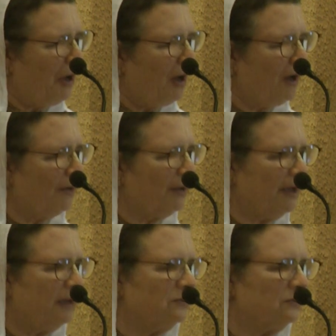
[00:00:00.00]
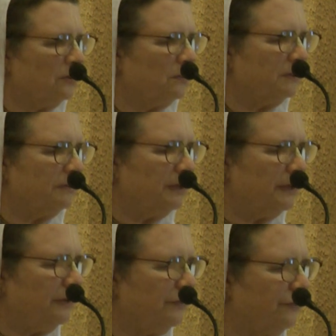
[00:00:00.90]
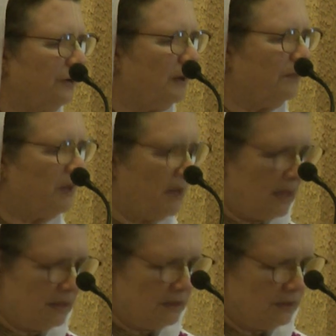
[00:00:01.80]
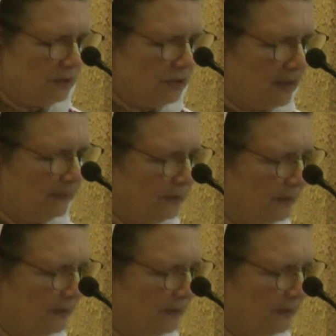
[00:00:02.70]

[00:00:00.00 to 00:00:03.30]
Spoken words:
Okay, so we're reading from the 18th chapter